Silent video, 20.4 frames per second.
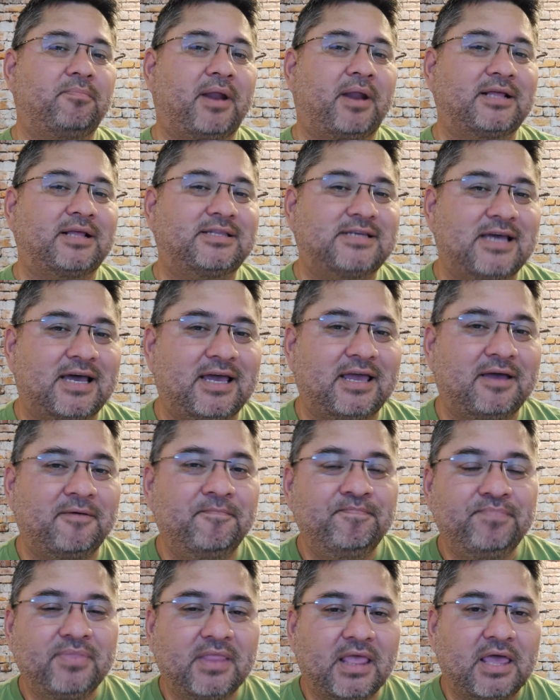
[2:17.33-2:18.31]
But I tell you,
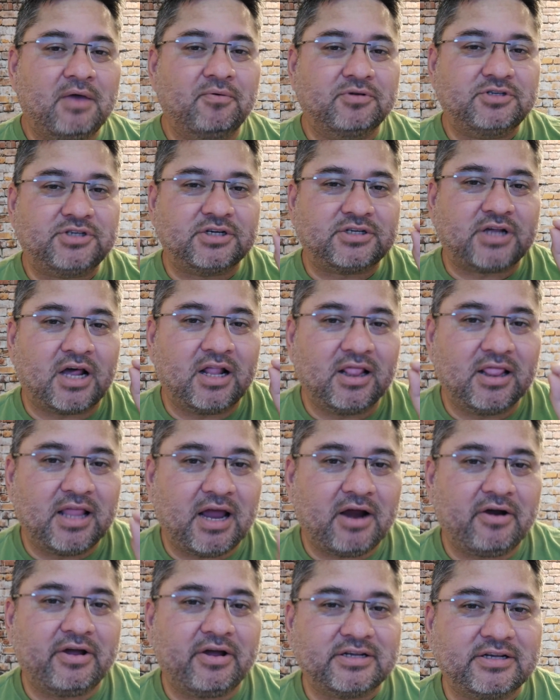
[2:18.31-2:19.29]
it was just
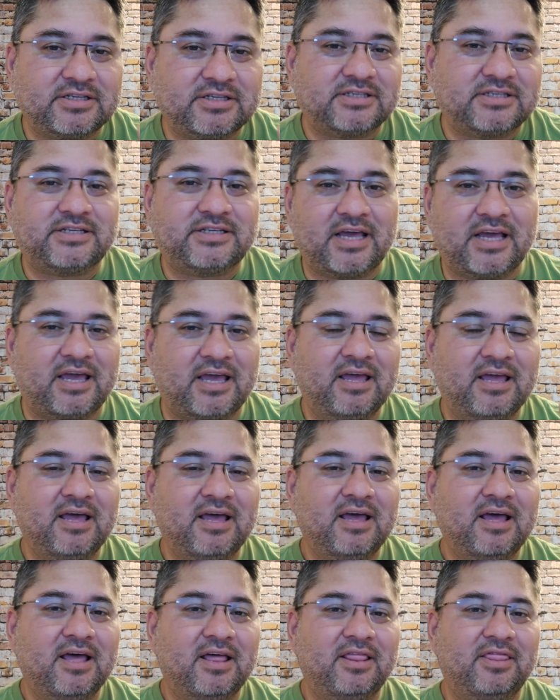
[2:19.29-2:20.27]
hilarious to see
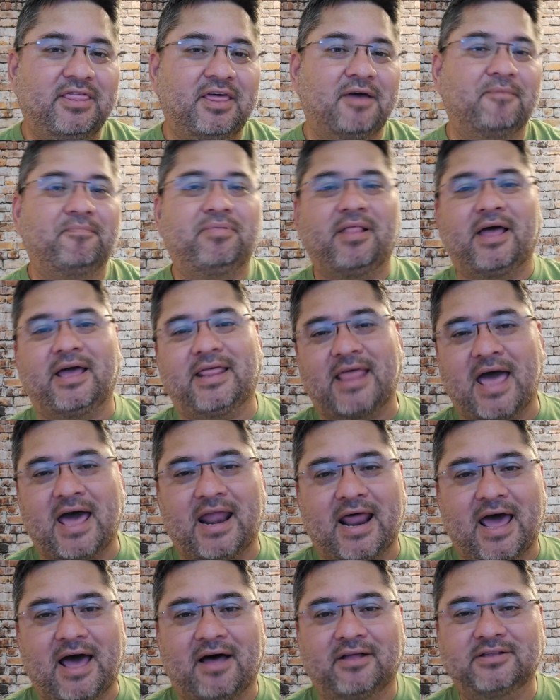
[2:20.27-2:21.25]
them play
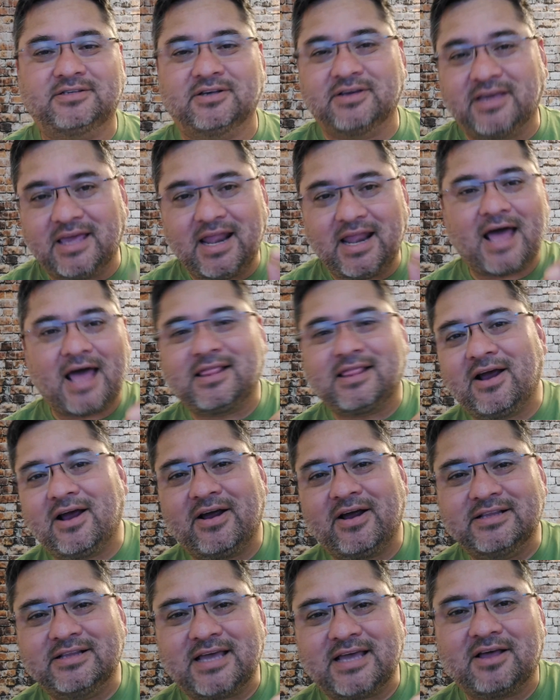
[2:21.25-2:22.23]
that out. So get out
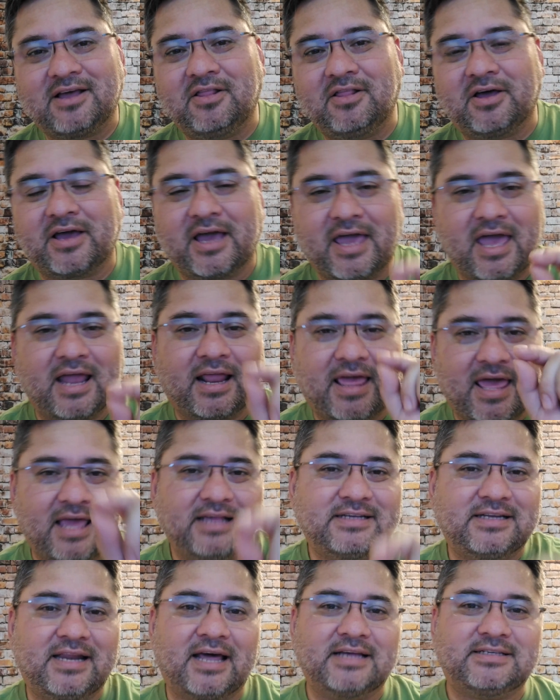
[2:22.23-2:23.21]
there and take a look. Again,
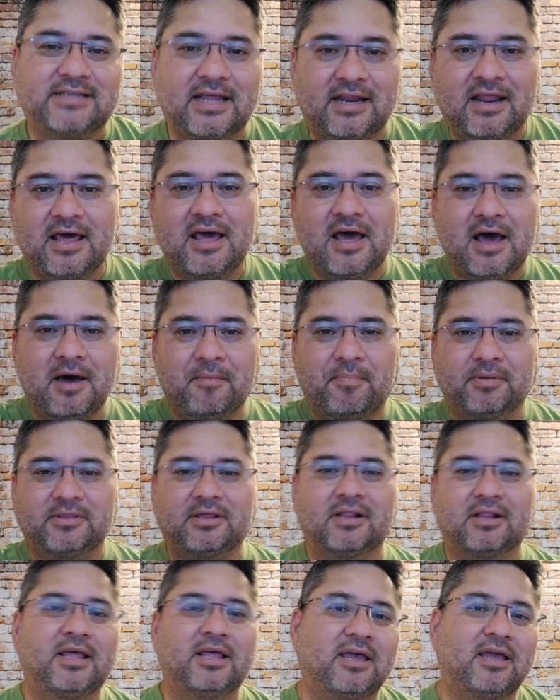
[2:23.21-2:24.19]
Casey Neistat put
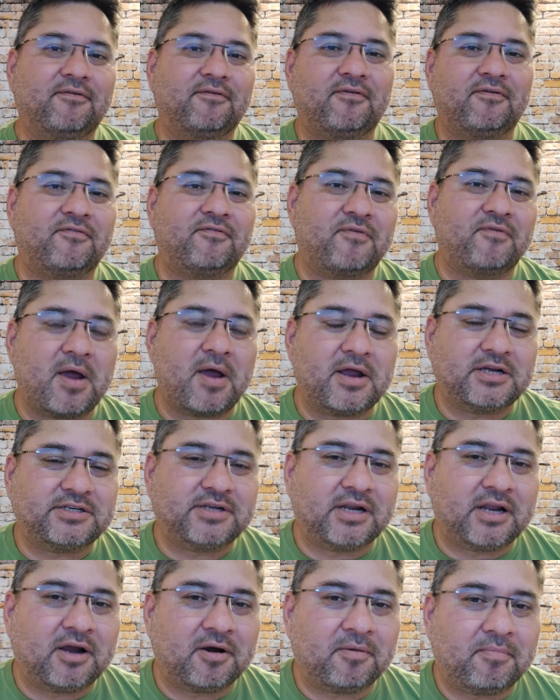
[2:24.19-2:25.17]
the link of
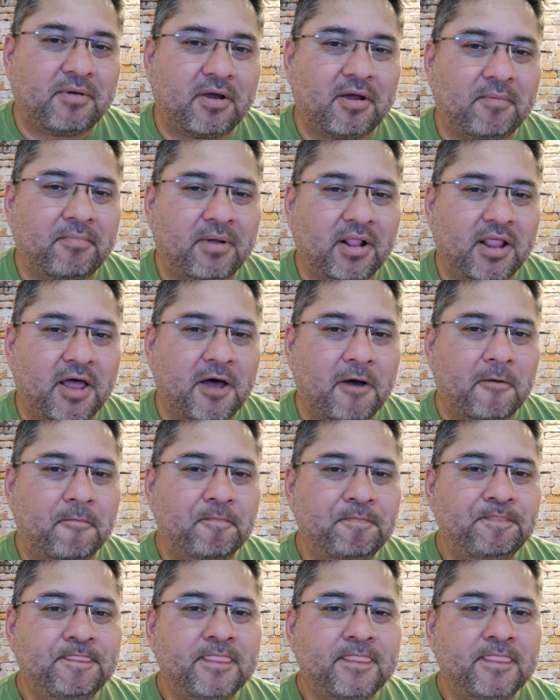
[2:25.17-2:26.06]
information here below.